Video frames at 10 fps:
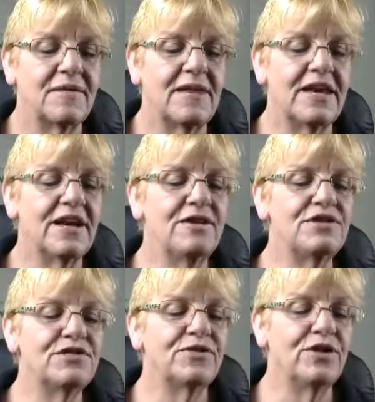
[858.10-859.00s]
It
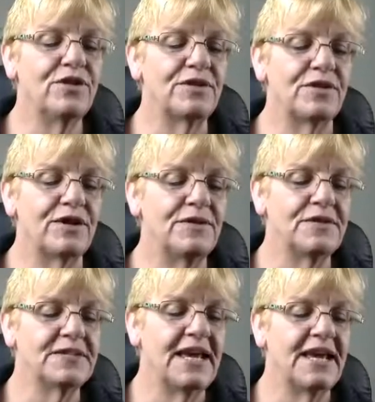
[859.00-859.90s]
goes further, and
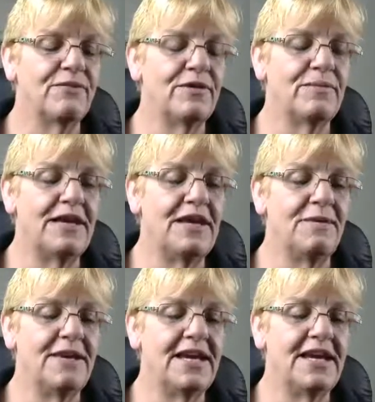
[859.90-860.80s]
this came from the
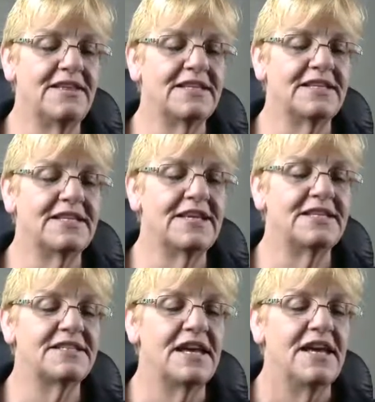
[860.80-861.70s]
EPA, that
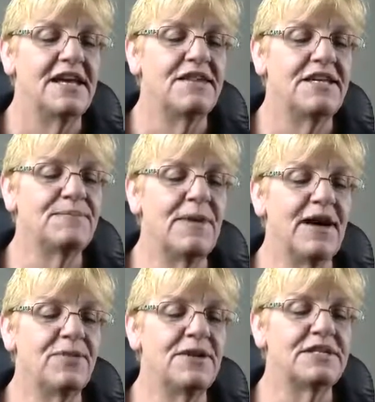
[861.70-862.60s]
says these
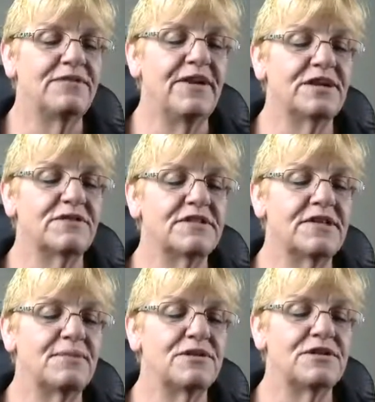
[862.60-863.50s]
pathways affect
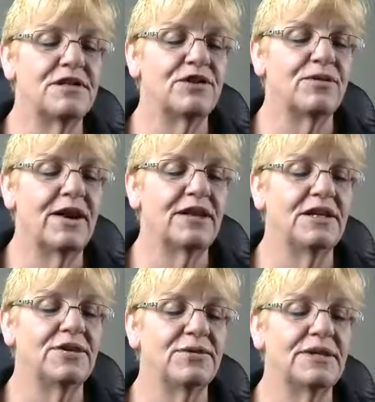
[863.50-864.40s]
receptors
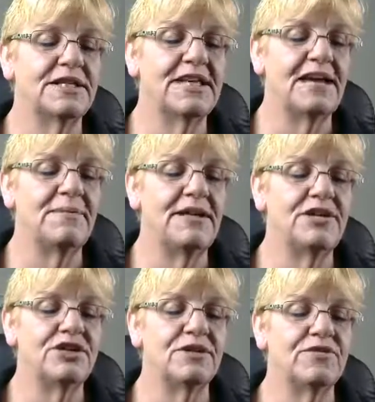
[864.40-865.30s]
indirectly through
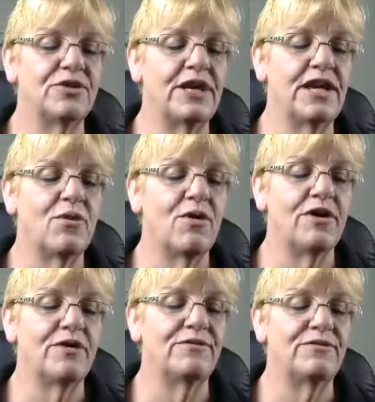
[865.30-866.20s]
contamination of drinking
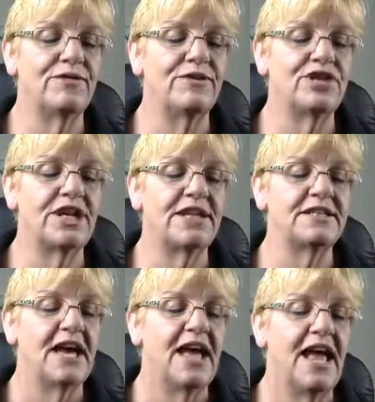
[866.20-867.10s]
water and food chains,
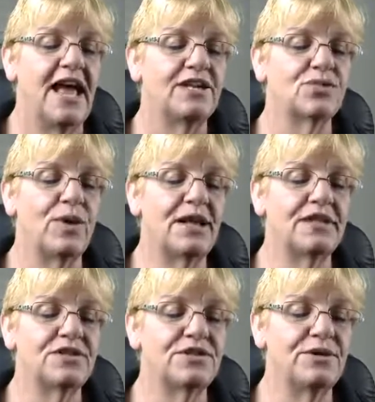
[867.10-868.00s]
as well
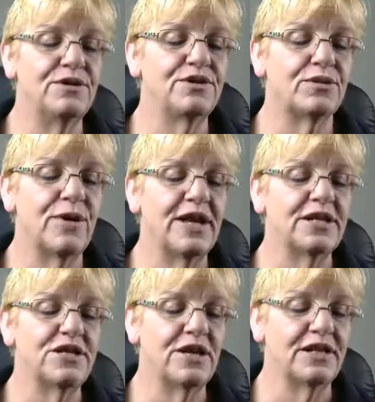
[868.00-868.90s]
as through
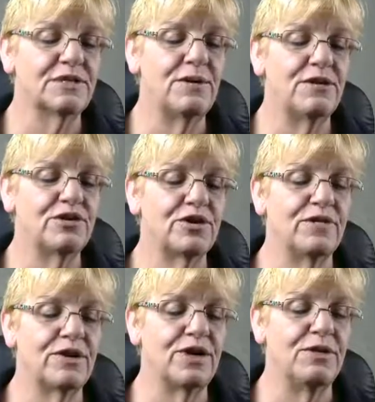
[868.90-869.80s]
direct exposure
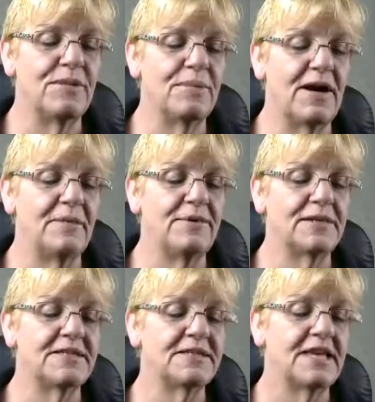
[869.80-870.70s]
of the human
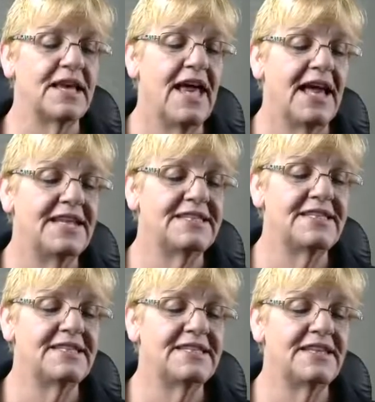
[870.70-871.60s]
populace and
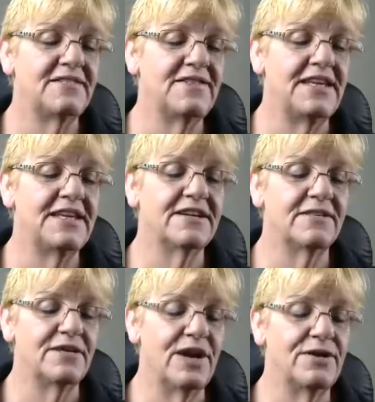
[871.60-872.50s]
sensitive
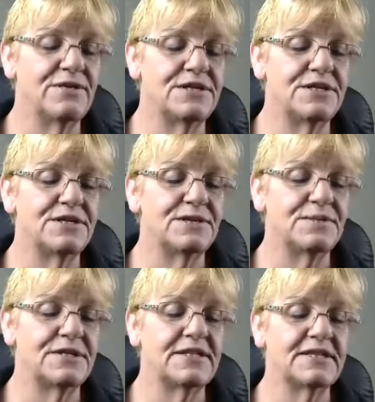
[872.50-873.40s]

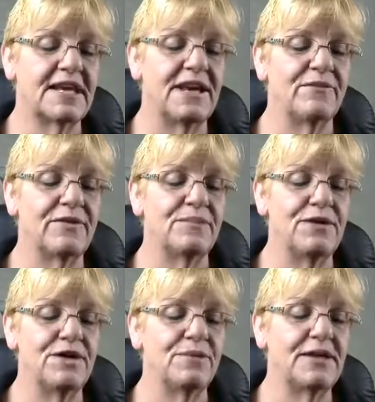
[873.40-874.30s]
ecosystems. This came from
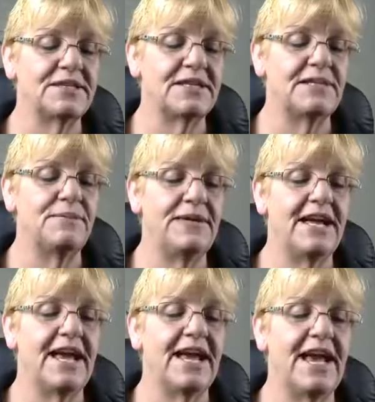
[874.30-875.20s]
the U.S.
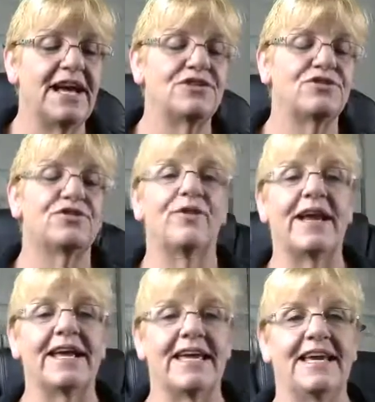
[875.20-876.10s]
EPA hazard
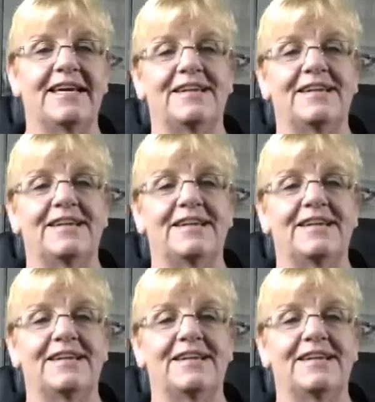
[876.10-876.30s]
ranking.